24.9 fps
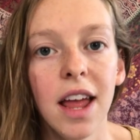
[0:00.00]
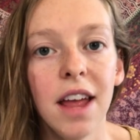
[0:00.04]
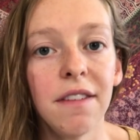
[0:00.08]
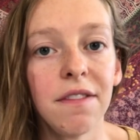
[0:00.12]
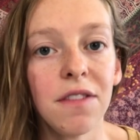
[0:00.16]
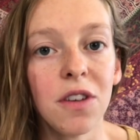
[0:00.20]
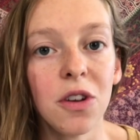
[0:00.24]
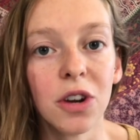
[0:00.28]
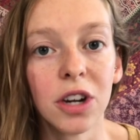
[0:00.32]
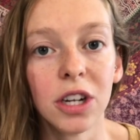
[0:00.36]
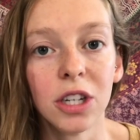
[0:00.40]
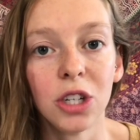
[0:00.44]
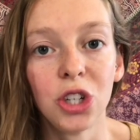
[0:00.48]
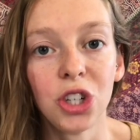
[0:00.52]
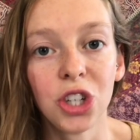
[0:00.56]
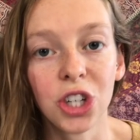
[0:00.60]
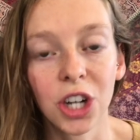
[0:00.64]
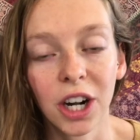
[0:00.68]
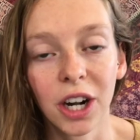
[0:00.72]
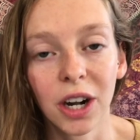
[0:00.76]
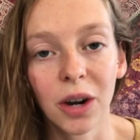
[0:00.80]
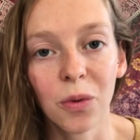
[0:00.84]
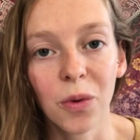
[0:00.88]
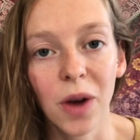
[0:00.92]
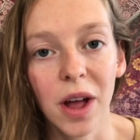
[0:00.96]
If you're
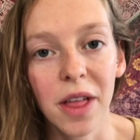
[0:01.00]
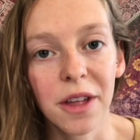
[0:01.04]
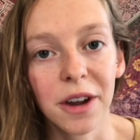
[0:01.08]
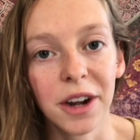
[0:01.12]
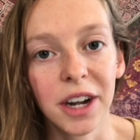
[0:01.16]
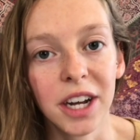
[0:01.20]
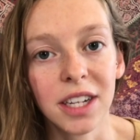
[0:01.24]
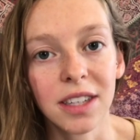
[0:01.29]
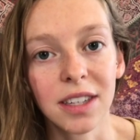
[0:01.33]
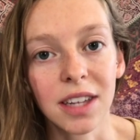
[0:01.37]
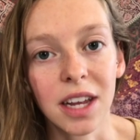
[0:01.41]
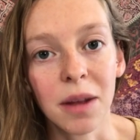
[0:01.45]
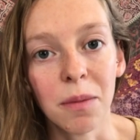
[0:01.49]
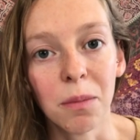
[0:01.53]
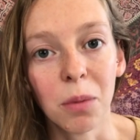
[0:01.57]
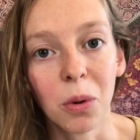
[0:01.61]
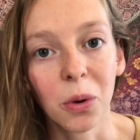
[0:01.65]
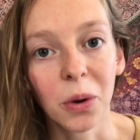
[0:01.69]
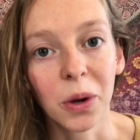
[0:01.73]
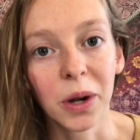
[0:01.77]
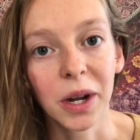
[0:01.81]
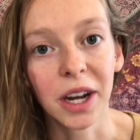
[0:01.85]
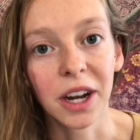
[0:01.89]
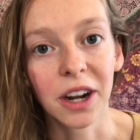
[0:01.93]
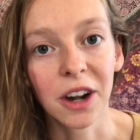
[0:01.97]
unsure whether it's
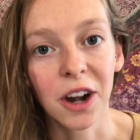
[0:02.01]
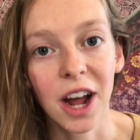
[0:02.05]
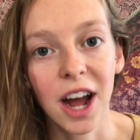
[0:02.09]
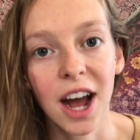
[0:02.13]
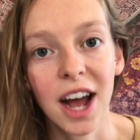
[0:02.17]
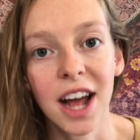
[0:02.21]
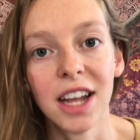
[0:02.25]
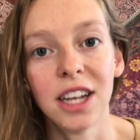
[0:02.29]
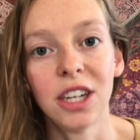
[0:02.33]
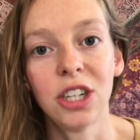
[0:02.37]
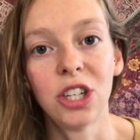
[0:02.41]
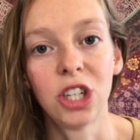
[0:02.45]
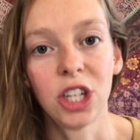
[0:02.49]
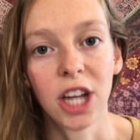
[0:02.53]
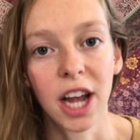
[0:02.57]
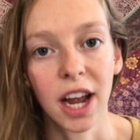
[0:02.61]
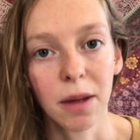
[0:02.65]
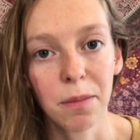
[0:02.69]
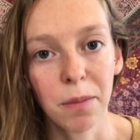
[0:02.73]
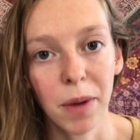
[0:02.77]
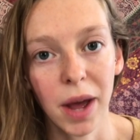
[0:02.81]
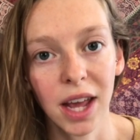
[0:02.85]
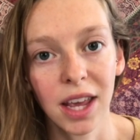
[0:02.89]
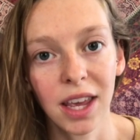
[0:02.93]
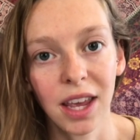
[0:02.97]
important or not, check
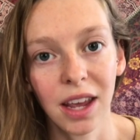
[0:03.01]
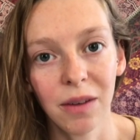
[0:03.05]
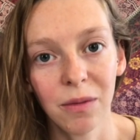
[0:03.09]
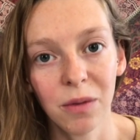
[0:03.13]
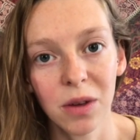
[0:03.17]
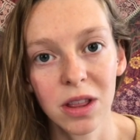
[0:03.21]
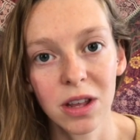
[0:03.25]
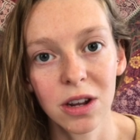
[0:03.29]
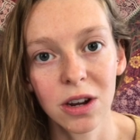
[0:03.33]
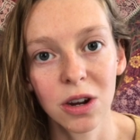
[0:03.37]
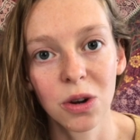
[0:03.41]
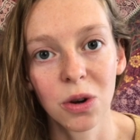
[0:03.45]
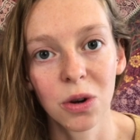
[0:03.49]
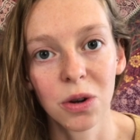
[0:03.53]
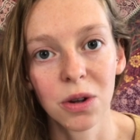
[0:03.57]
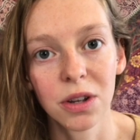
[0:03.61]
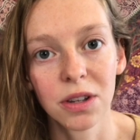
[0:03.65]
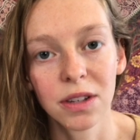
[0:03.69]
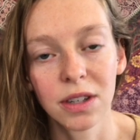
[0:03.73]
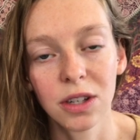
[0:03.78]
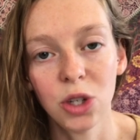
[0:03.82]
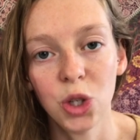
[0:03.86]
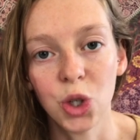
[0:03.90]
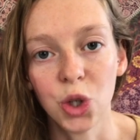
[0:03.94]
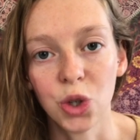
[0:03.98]
back in with your
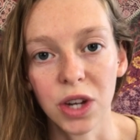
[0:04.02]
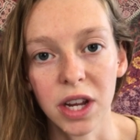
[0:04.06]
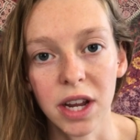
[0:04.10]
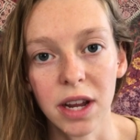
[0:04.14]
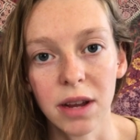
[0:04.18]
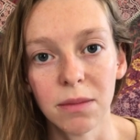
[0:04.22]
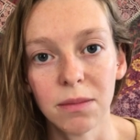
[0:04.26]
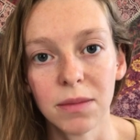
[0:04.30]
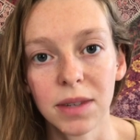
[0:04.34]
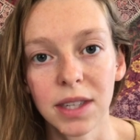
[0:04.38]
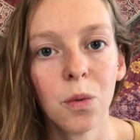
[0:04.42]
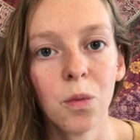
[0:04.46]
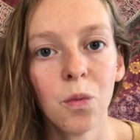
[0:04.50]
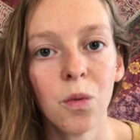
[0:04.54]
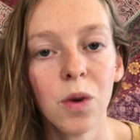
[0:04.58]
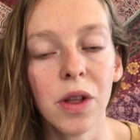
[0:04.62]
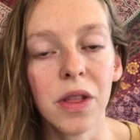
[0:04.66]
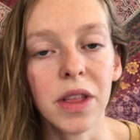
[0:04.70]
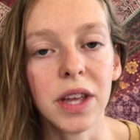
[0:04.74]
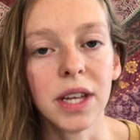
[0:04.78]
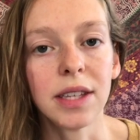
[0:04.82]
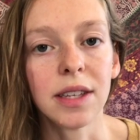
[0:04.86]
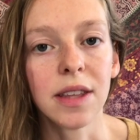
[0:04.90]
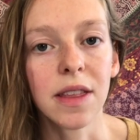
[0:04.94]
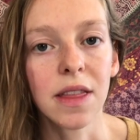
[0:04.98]
goals and dreams. Will
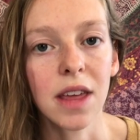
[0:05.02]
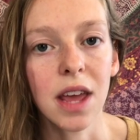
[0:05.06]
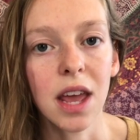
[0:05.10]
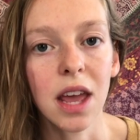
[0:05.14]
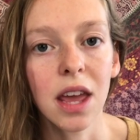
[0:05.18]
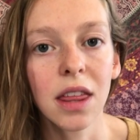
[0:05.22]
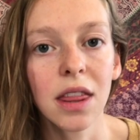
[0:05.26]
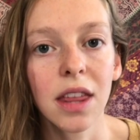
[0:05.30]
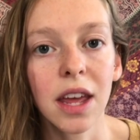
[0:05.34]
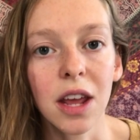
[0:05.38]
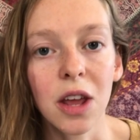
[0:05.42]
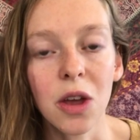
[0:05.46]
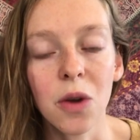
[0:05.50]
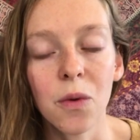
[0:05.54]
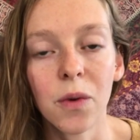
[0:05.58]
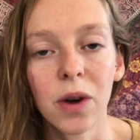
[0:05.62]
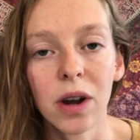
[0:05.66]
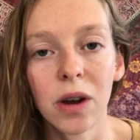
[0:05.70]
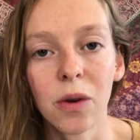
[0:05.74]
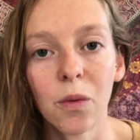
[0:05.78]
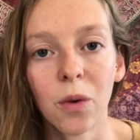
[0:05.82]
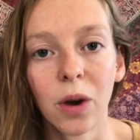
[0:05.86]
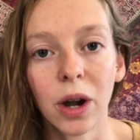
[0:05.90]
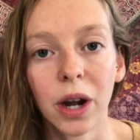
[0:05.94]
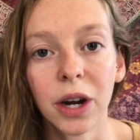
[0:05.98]
this thing that you want
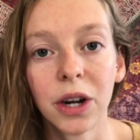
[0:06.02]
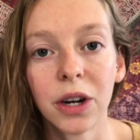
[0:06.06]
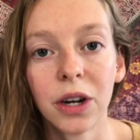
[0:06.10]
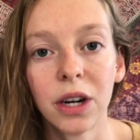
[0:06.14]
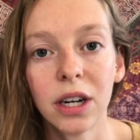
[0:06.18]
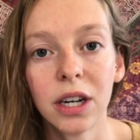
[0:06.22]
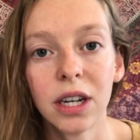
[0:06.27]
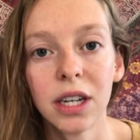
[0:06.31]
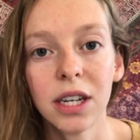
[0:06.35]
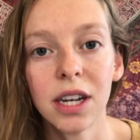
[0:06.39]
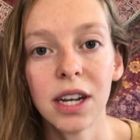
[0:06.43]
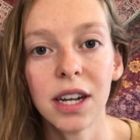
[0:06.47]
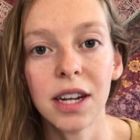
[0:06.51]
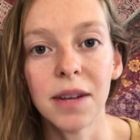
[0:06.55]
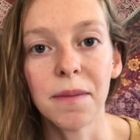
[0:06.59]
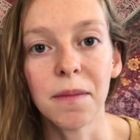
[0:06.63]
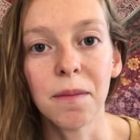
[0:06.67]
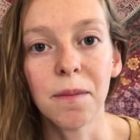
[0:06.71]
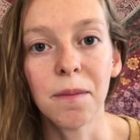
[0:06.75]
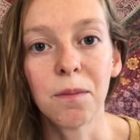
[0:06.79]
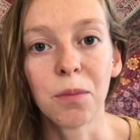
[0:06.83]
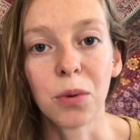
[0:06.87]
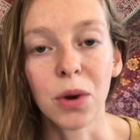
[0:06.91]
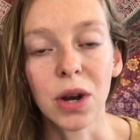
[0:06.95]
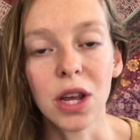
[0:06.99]
to work on
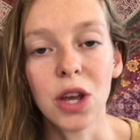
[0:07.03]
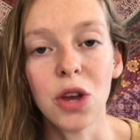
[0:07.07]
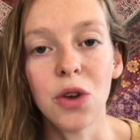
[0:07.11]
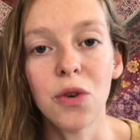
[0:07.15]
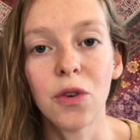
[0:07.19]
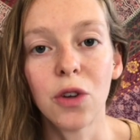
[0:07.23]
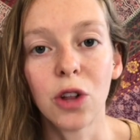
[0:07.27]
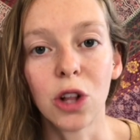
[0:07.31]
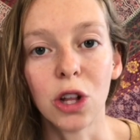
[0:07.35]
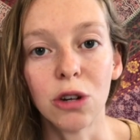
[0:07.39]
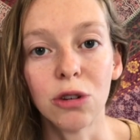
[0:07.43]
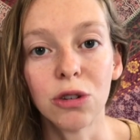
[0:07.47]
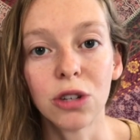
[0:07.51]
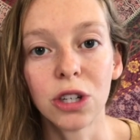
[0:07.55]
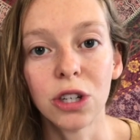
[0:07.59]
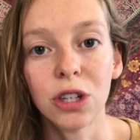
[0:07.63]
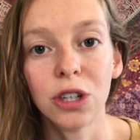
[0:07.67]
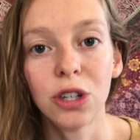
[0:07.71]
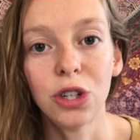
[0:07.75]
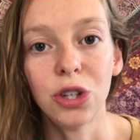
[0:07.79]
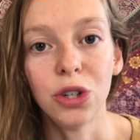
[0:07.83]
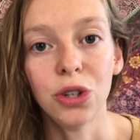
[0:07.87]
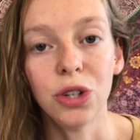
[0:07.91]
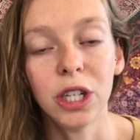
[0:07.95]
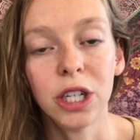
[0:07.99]
bring you closer
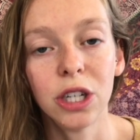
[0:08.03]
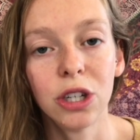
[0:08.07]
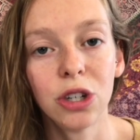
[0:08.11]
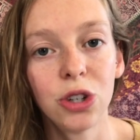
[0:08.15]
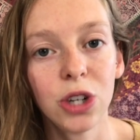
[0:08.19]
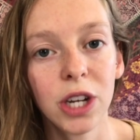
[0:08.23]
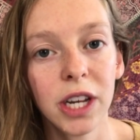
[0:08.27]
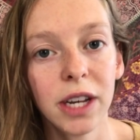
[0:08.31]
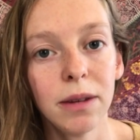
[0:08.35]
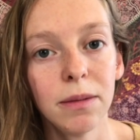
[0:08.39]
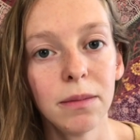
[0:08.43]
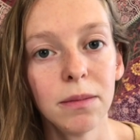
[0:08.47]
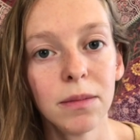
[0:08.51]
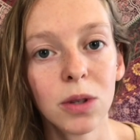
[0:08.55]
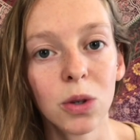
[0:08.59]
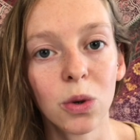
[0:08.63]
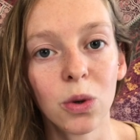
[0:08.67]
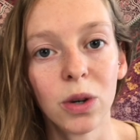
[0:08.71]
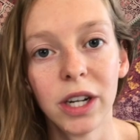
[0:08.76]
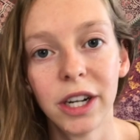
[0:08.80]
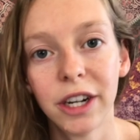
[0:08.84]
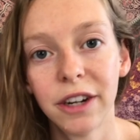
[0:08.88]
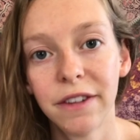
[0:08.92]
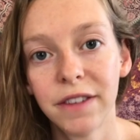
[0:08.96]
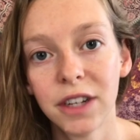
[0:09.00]
to your dreams or
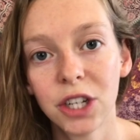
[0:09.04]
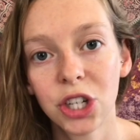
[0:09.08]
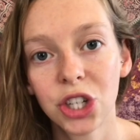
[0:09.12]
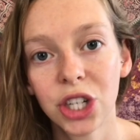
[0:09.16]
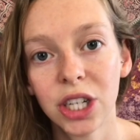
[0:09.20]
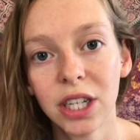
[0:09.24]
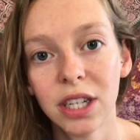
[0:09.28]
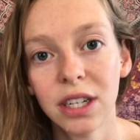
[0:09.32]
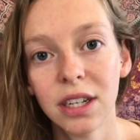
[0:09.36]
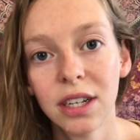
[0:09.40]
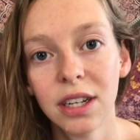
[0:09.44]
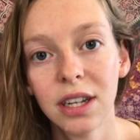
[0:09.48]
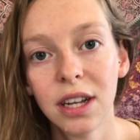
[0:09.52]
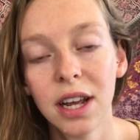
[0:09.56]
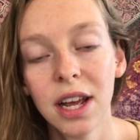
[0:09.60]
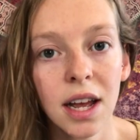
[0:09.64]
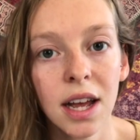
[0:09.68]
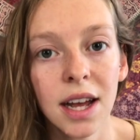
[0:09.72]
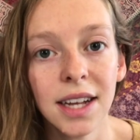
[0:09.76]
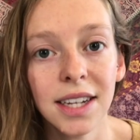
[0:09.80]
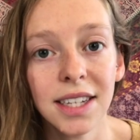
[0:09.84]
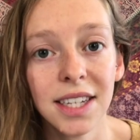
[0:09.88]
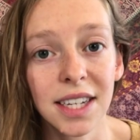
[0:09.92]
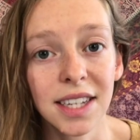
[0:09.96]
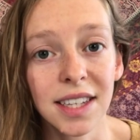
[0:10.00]
your vision?
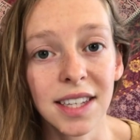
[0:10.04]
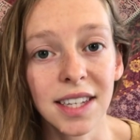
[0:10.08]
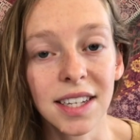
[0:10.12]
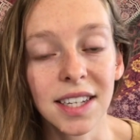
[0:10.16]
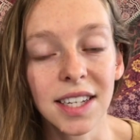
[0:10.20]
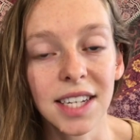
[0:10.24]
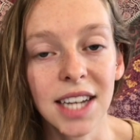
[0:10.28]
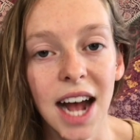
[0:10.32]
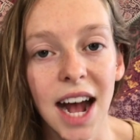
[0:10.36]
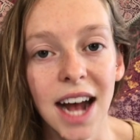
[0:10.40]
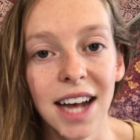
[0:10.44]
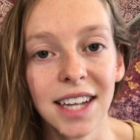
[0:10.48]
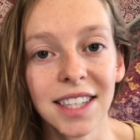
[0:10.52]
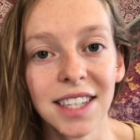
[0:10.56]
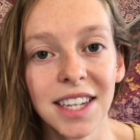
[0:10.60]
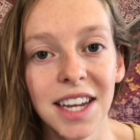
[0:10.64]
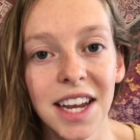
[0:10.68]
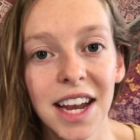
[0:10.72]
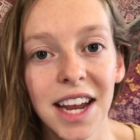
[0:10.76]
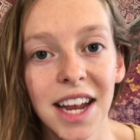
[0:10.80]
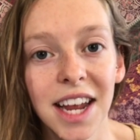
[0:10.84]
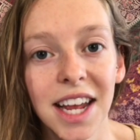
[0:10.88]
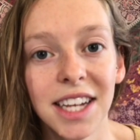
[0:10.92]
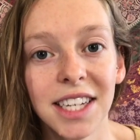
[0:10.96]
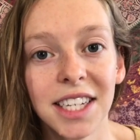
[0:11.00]
Does this task need
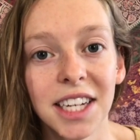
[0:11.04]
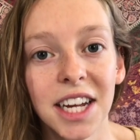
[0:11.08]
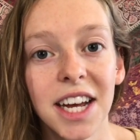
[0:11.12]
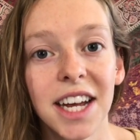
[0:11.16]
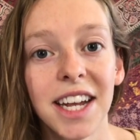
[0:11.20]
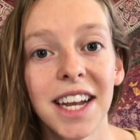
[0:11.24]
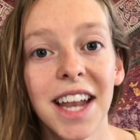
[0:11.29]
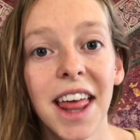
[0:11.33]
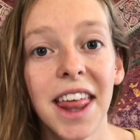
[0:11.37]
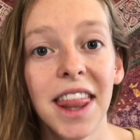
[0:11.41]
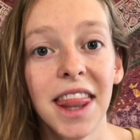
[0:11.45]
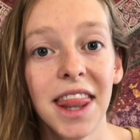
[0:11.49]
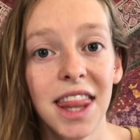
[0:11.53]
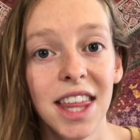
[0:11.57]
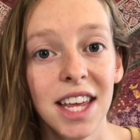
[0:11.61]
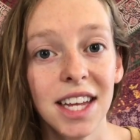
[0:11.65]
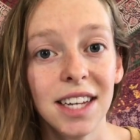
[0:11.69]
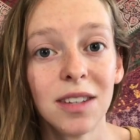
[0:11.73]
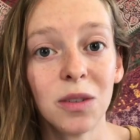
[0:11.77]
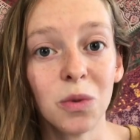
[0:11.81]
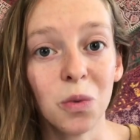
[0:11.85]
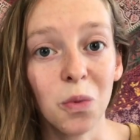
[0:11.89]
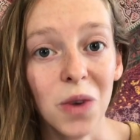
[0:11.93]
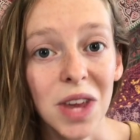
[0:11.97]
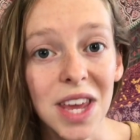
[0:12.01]
to get done
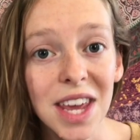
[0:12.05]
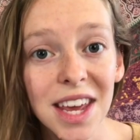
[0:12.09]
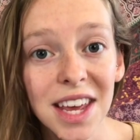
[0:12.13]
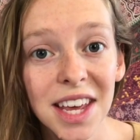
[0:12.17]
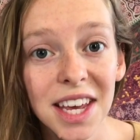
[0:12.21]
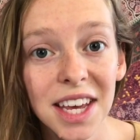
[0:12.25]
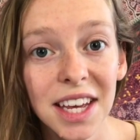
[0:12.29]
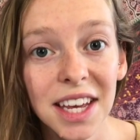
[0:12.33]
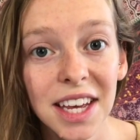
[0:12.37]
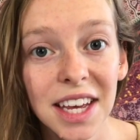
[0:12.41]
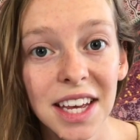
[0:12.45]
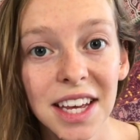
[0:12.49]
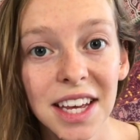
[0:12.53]
this week?